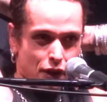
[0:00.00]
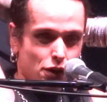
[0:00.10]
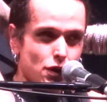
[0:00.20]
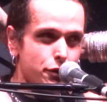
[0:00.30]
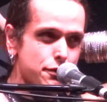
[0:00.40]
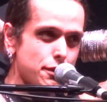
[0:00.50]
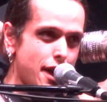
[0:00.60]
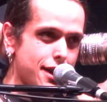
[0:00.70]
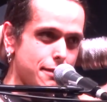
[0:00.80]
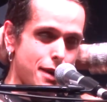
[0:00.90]
so through
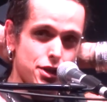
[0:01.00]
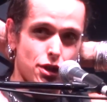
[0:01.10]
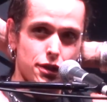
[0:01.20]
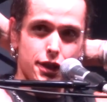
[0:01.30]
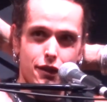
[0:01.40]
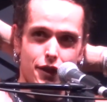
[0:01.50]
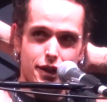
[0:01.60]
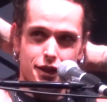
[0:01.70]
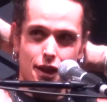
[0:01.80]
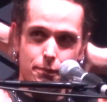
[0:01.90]
that I met John Oliva. I
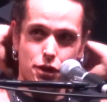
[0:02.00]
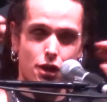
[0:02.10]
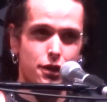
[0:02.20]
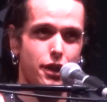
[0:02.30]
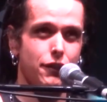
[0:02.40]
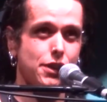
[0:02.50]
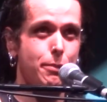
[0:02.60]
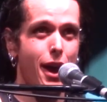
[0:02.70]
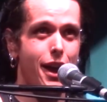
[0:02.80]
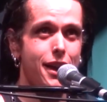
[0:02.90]
ended up in John Oliva
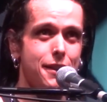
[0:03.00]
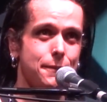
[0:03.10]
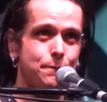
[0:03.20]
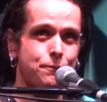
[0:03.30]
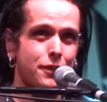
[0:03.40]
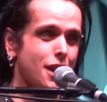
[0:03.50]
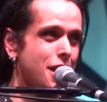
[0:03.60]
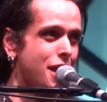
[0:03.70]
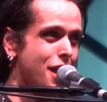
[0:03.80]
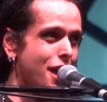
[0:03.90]
Spain,
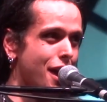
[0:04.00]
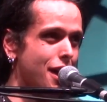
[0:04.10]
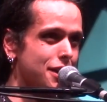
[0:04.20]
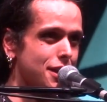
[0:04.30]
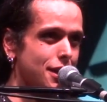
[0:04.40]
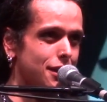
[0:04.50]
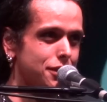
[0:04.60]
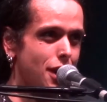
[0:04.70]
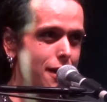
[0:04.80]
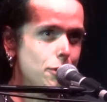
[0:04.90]

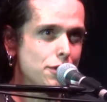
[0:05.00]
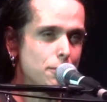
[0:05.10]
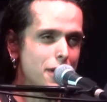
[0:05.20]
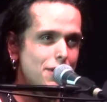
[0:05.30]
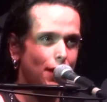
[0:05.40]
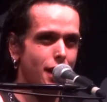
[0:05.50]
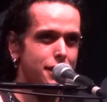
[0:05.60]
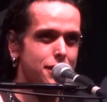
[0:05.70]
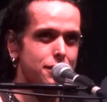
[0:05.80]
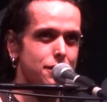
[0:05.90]
and time was on my
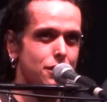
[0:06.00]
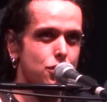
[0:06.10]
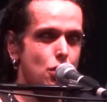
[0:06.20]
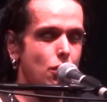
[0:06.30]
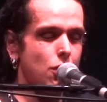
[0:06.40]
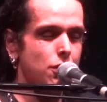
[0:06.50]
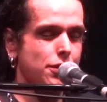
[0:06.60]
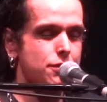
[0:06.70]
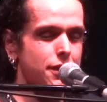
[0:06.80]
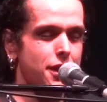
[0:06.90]
side. And Joe
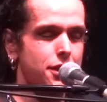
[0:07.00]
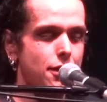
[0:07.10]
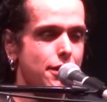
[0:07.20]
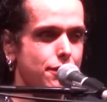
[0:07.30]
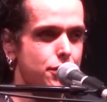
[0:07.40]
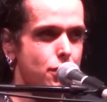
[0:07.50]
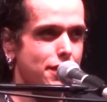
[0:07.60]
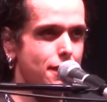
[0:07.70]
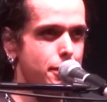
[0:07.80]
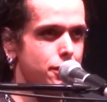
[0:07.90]
Hoekstra, the guitarist for
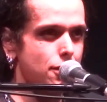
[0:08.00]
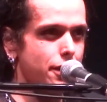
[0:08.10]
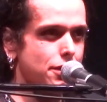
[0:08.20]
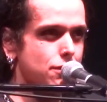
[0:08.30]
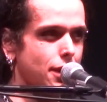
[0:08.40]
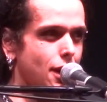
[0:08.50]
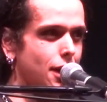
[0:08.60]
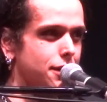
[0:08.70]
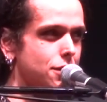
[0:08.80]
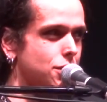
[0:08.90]
Trans-Siberian Orchestra,
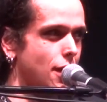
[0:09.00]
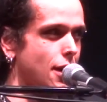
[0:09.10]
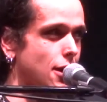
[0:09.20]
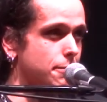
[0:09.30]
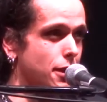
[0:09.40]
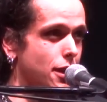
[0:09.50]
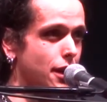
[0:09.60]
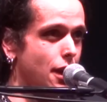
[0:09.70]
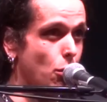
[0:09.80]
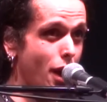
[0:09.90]
got the job
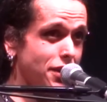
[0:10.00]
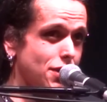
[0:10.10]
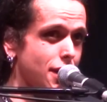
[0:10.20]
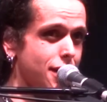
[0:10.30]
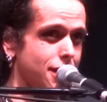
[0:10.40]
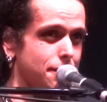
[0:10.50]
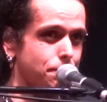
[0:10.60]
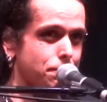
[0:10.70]
at Whitesnake.